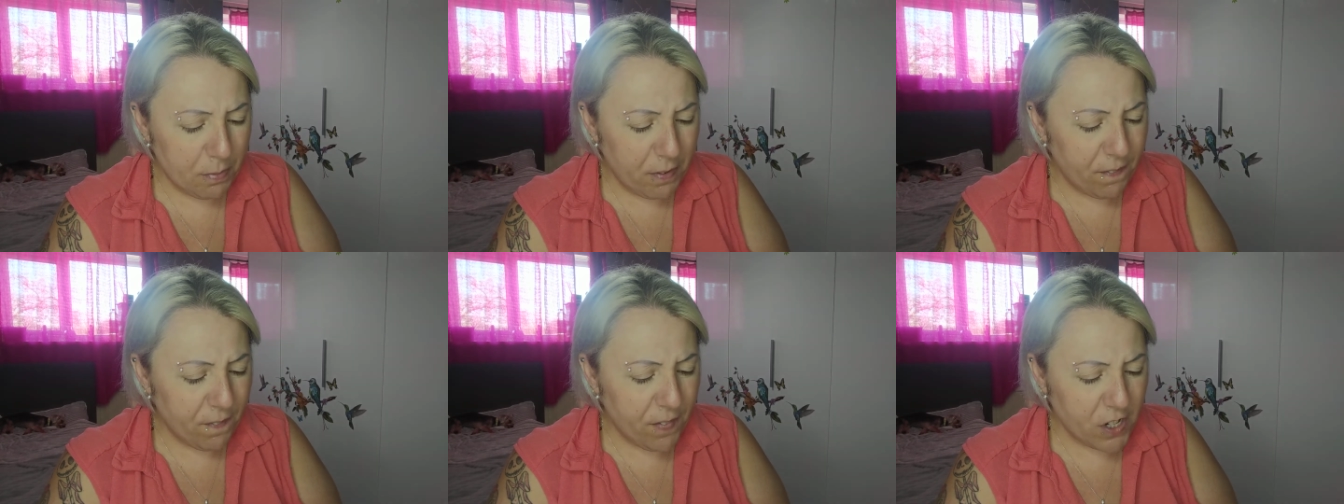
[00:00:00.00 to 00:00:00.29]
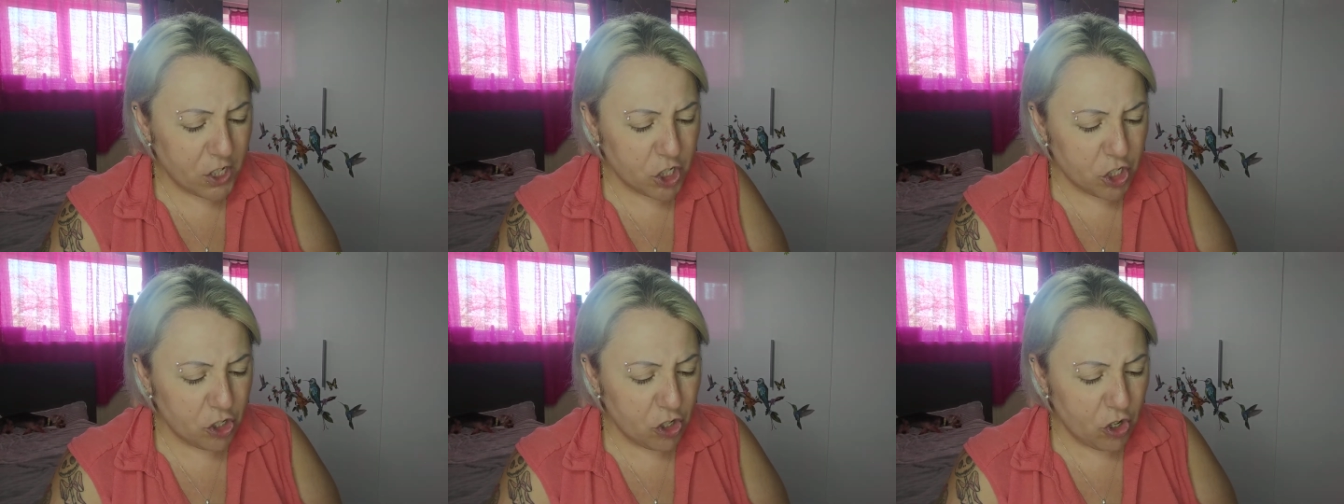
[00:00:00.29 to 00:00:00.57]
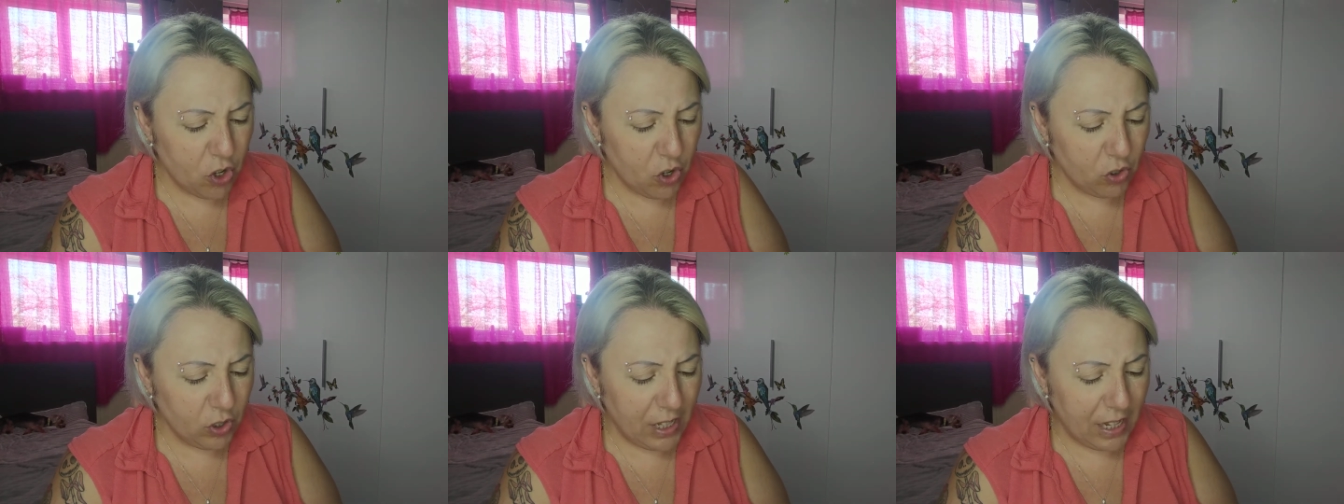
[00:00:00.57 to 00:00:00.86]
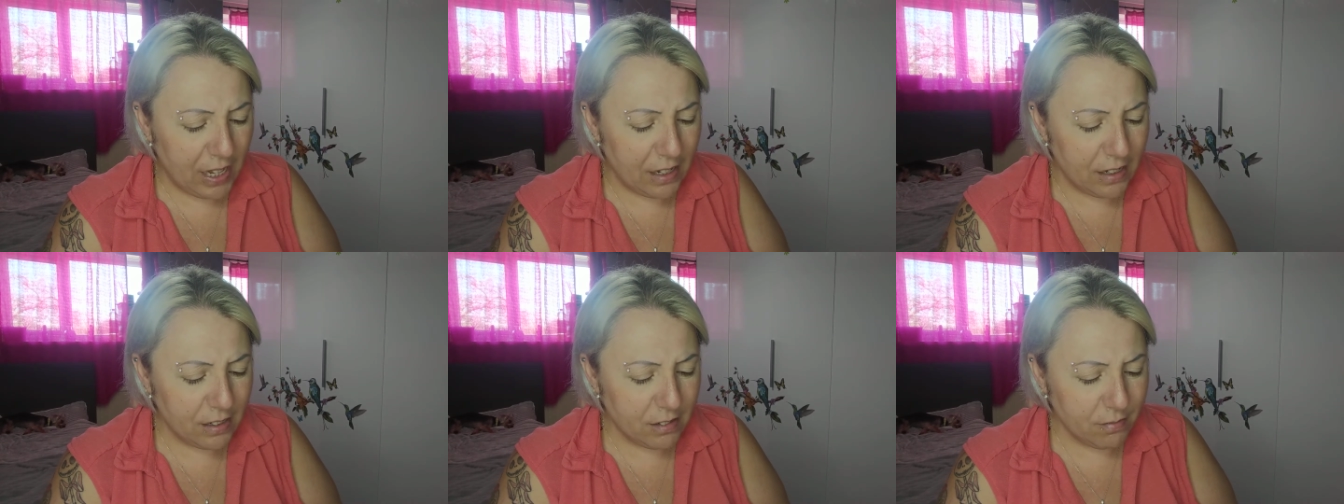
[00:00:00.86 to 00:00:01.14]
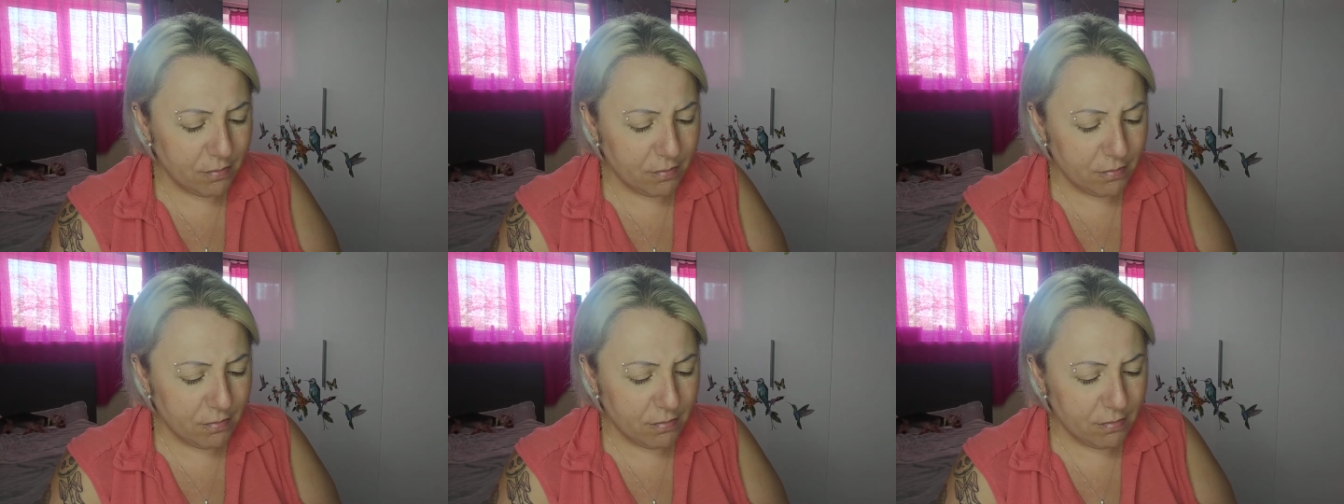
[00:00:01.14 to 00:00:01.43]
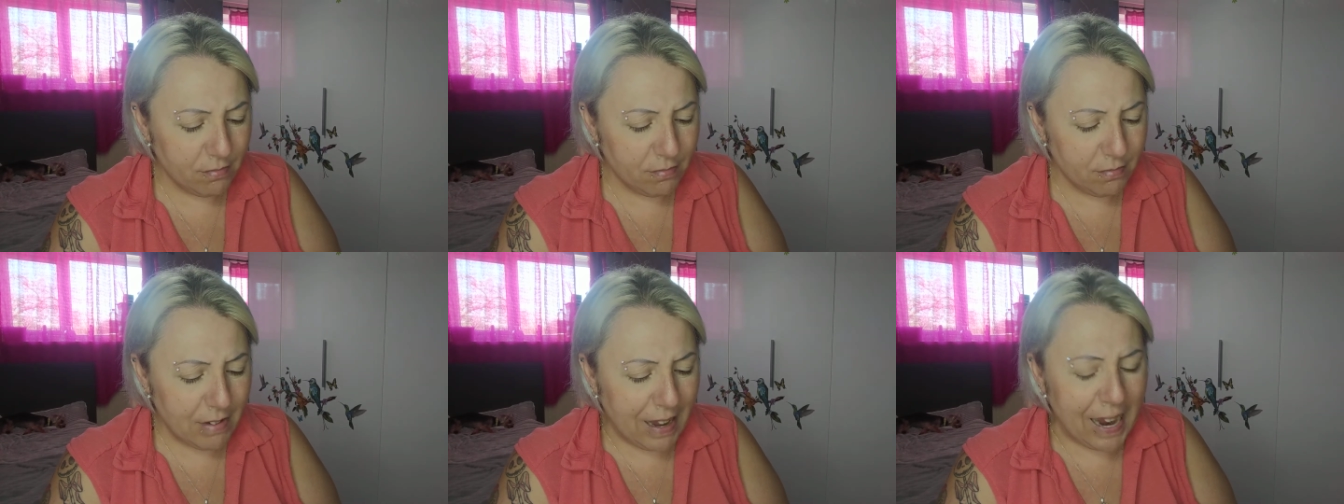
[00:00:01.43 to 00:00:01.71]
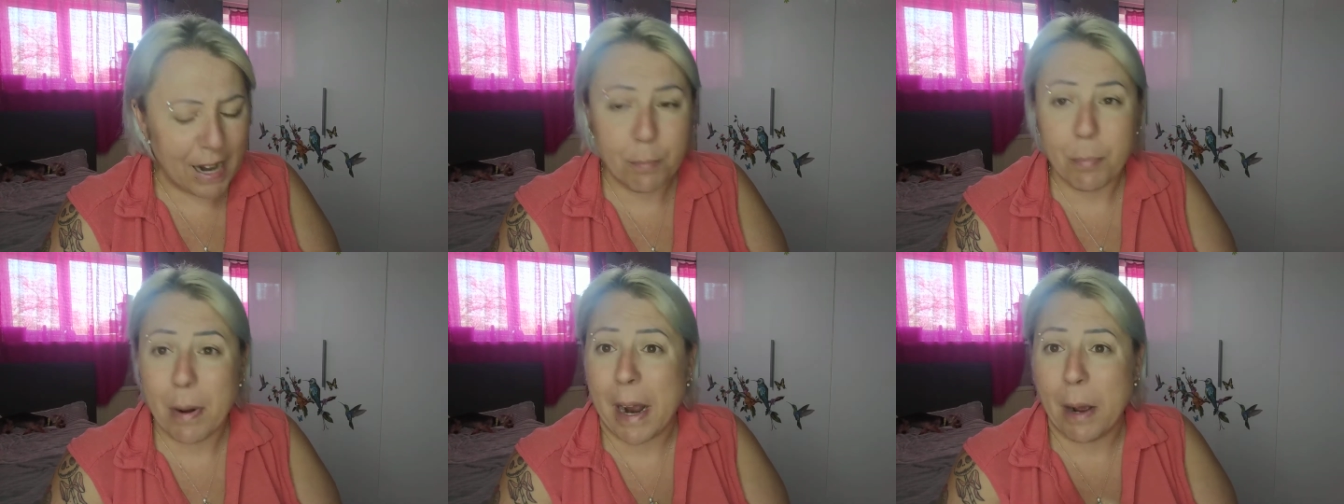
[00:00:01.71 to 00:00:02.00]
professional
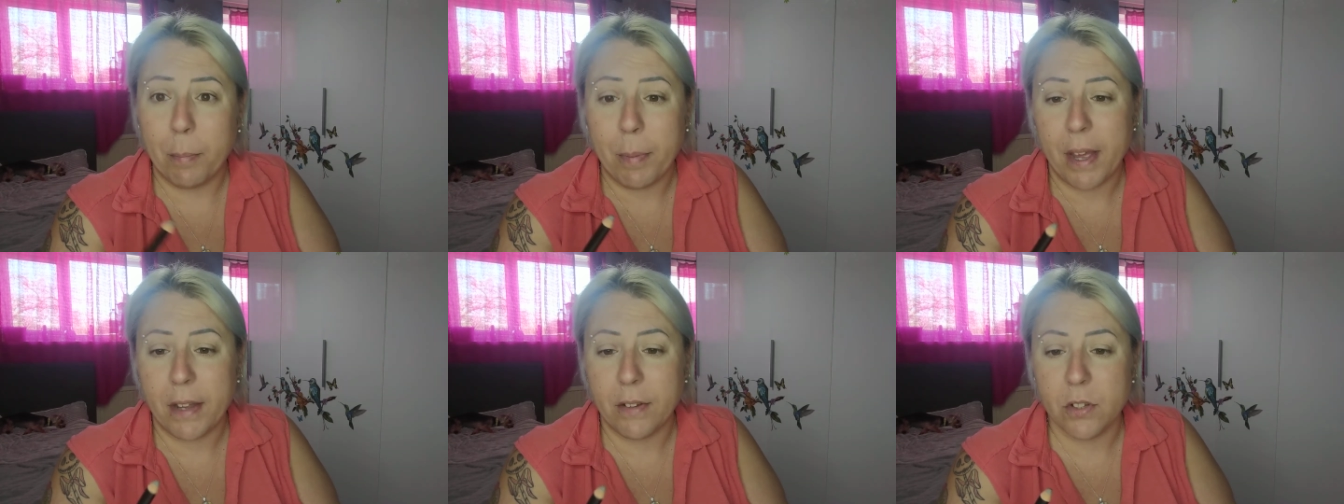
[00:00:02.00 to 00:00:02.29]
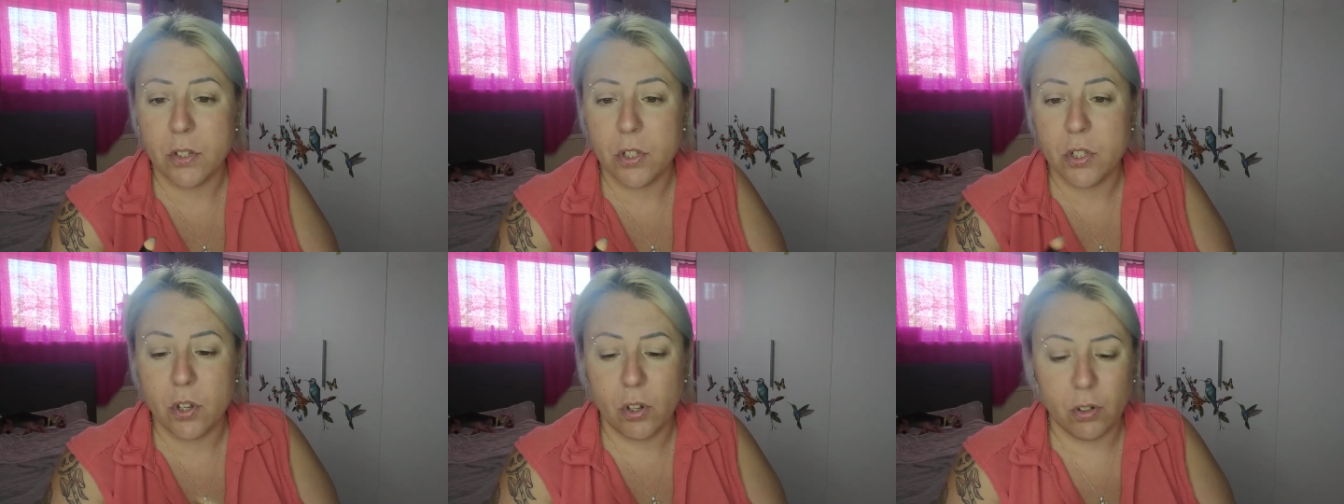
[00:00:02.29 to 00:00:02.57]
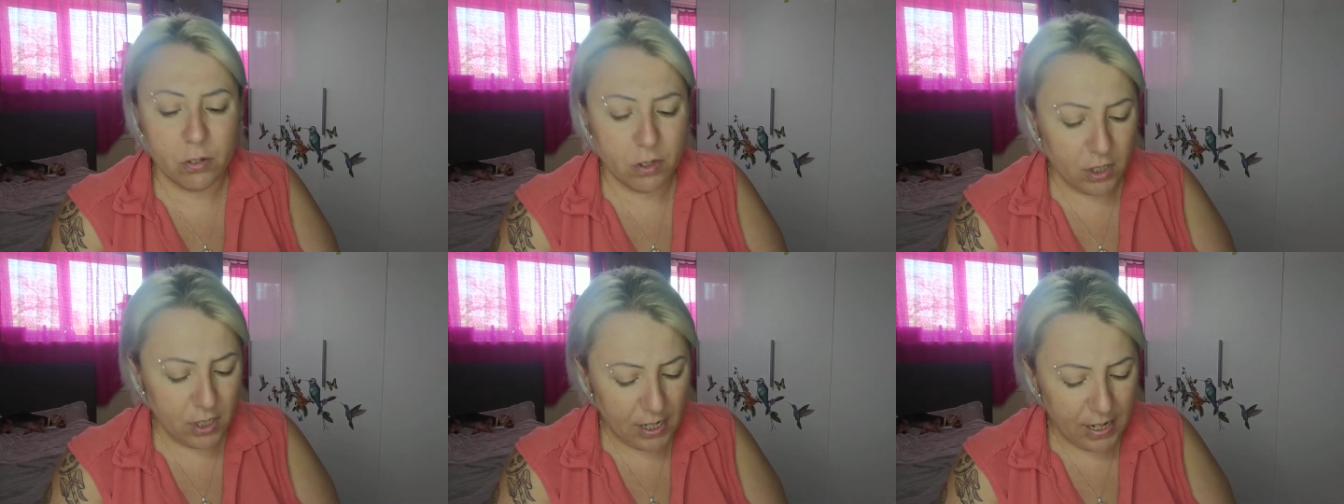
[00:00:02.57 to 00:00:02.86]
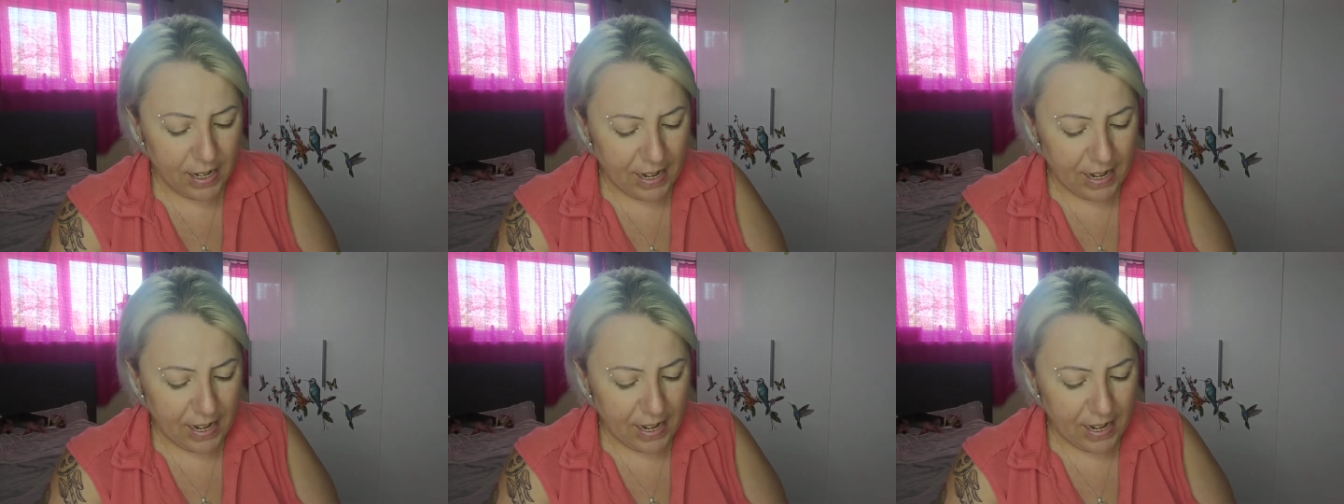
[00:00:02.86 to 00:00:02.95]
eyebrow pencil.